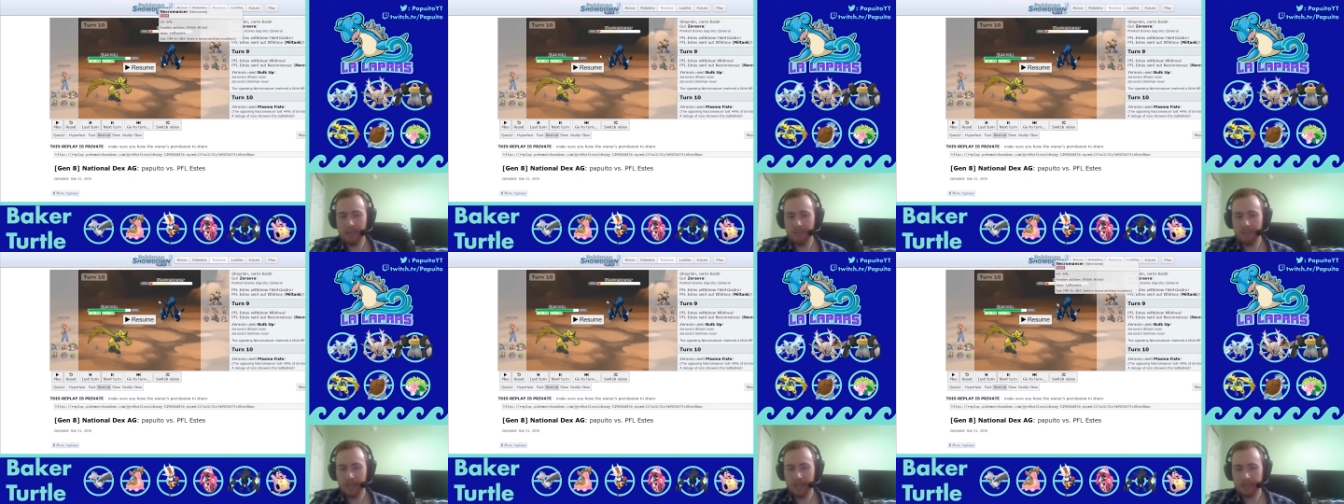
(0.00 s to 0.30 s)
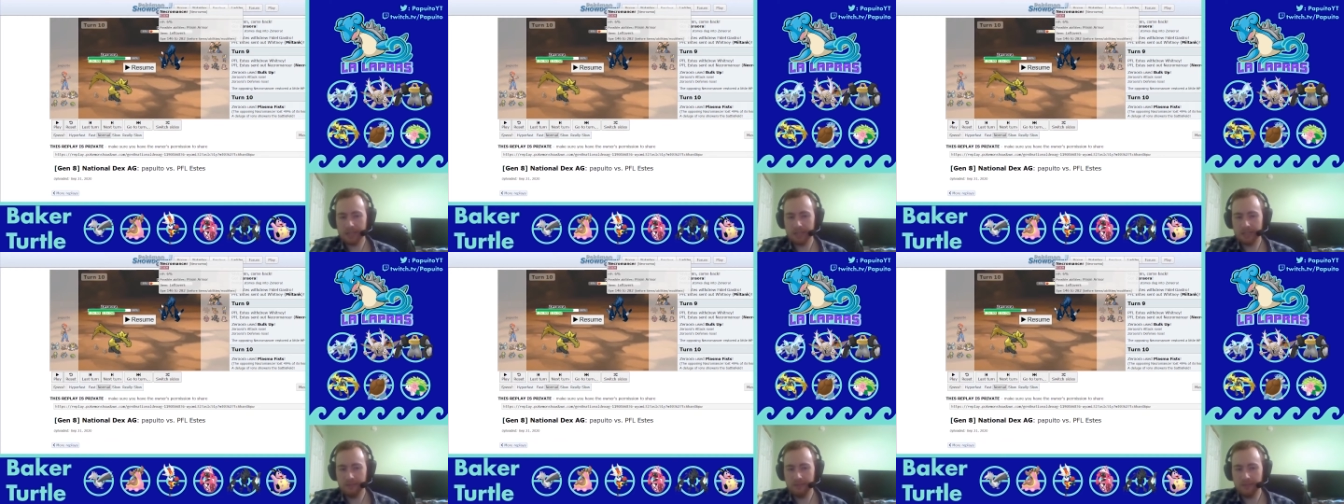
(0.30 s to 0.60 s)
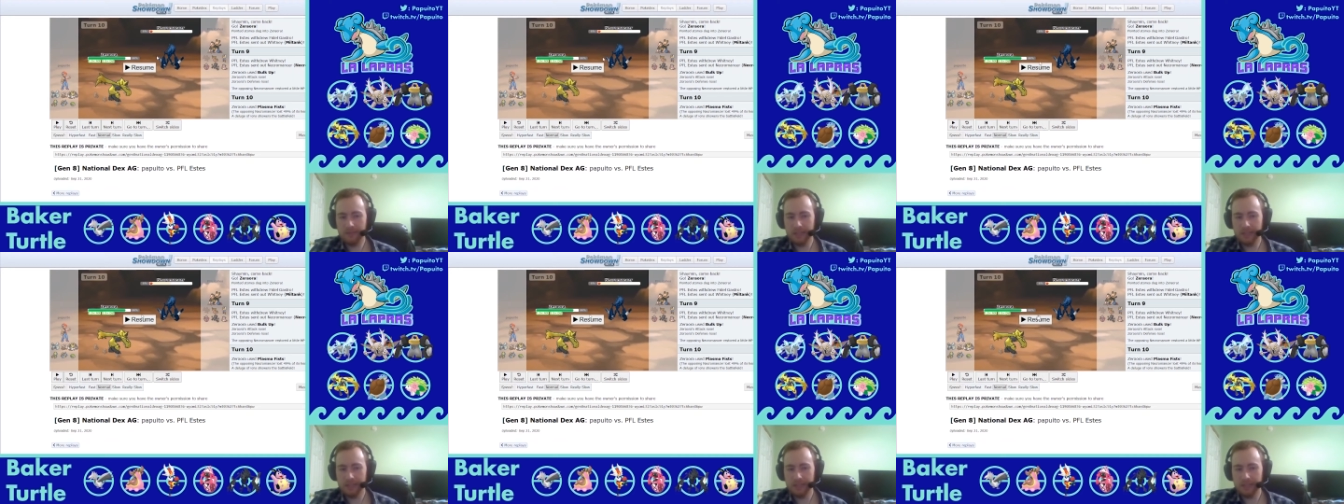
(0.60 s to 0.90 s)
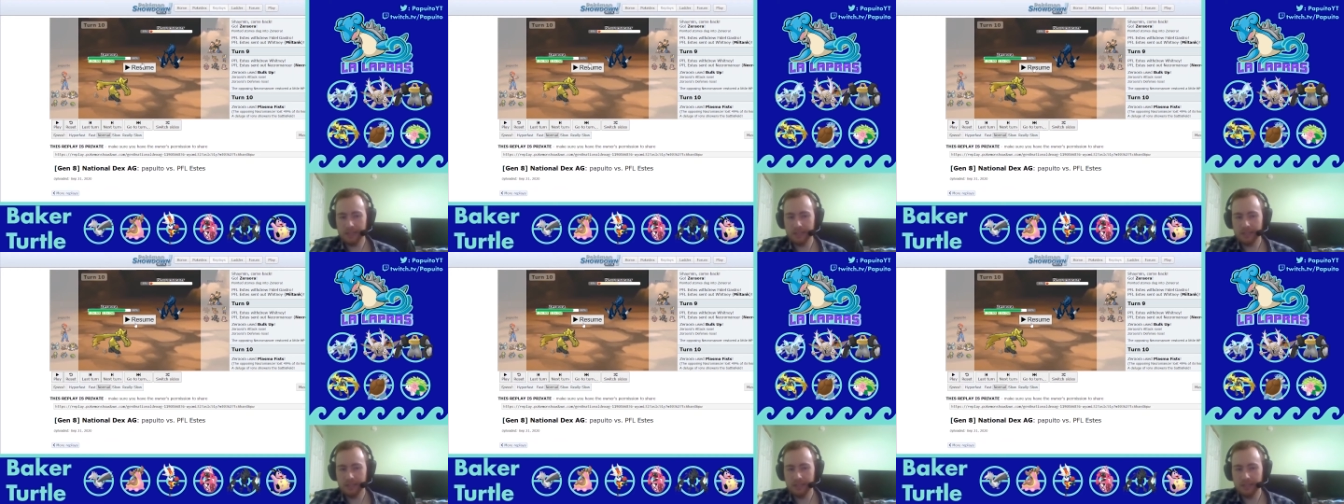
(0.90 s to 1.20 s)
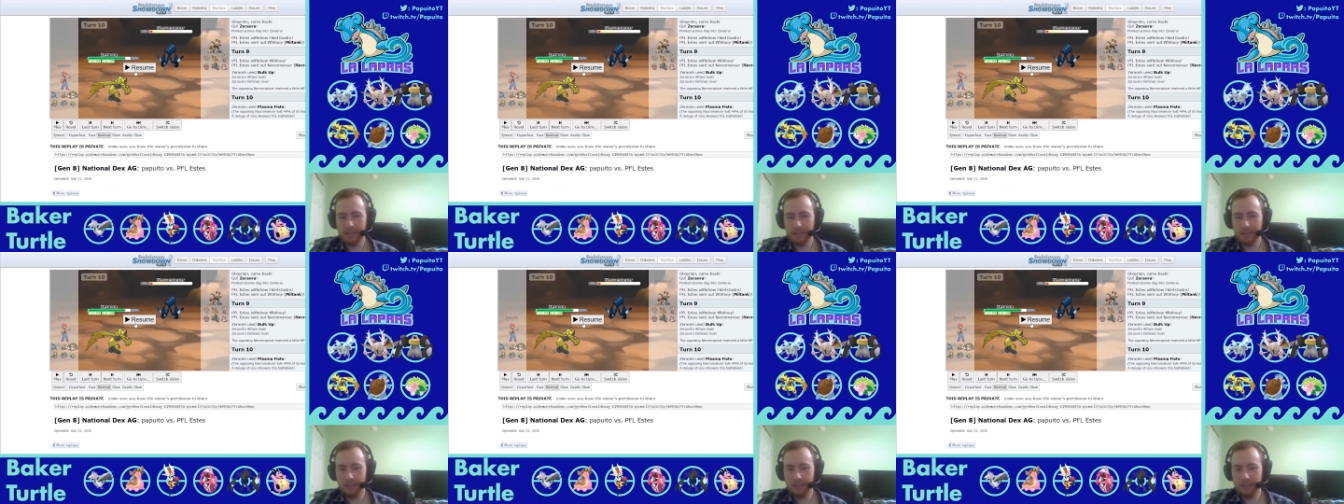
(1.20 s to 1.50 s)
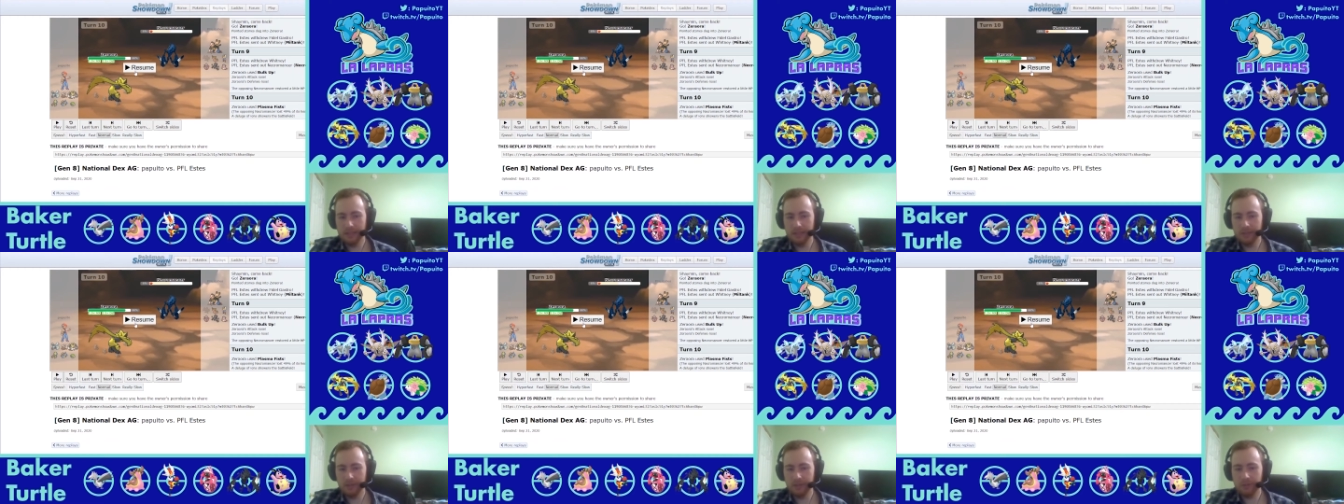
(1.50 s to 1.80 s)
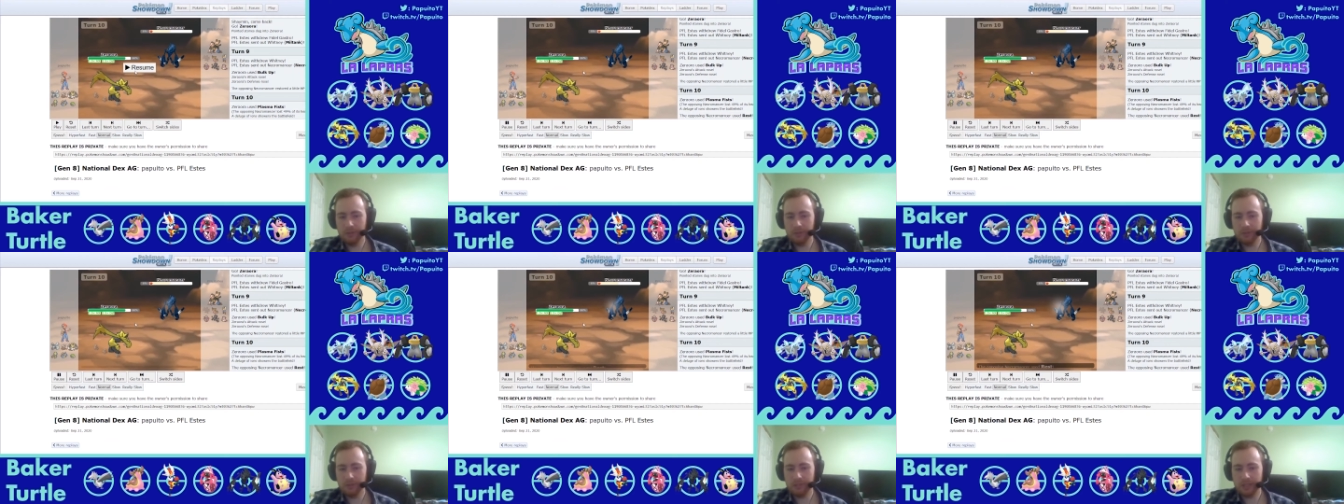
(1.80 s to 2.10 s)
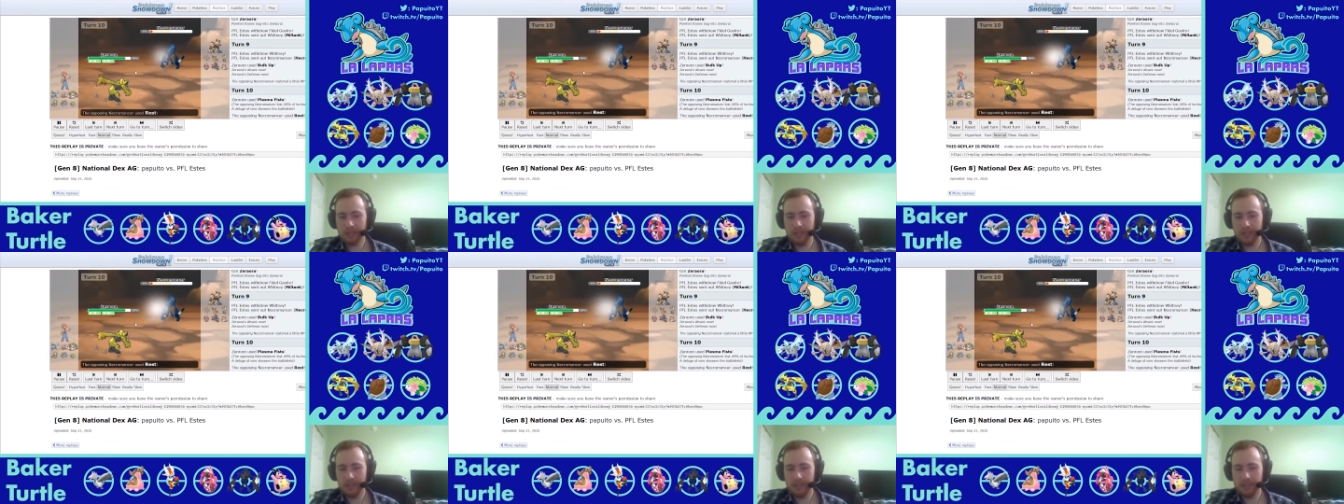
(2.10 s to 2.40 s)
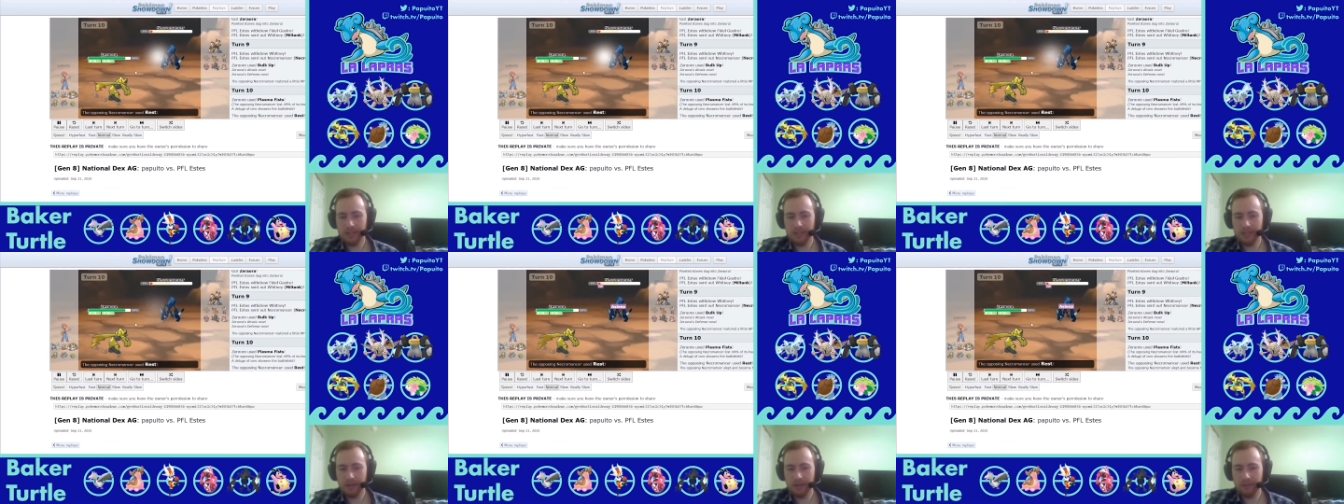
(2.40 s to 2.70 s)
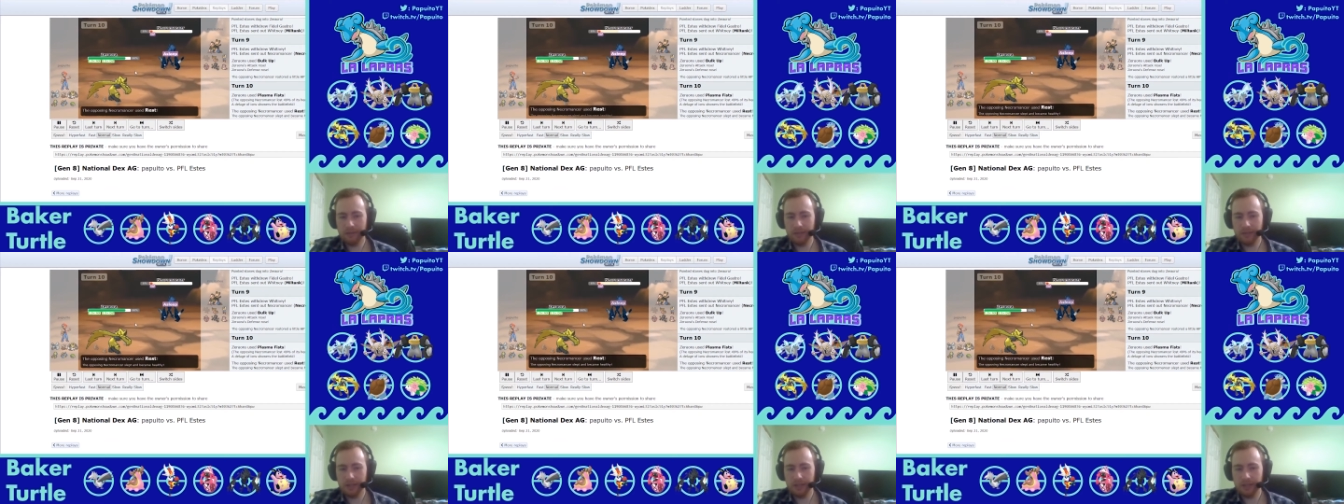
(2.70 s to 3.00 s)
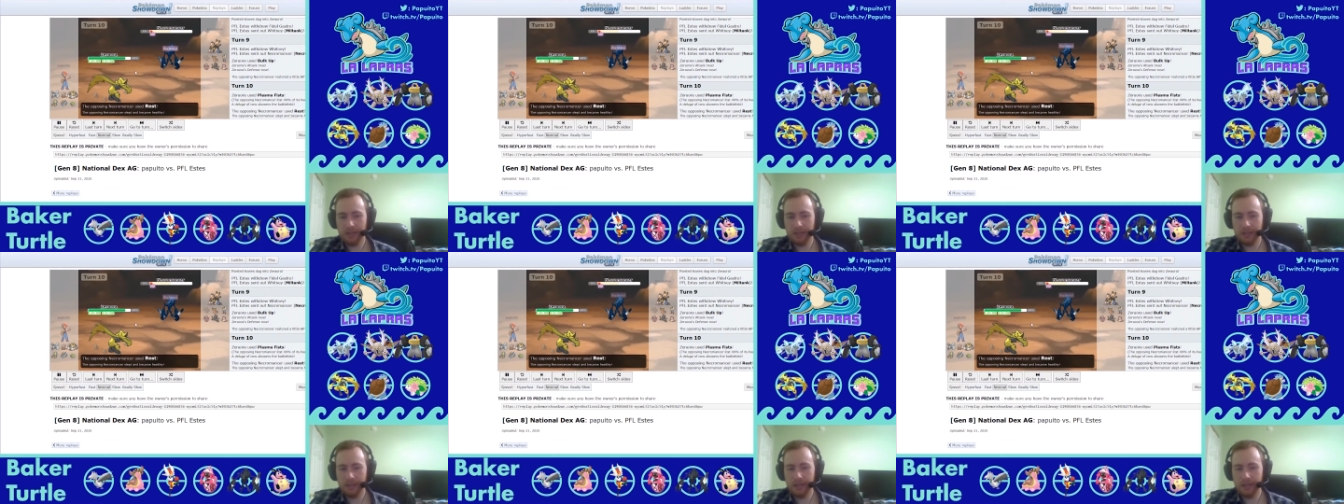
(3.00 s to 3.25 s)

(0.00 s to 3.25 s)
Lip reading: max defense, which was kind of terrifying.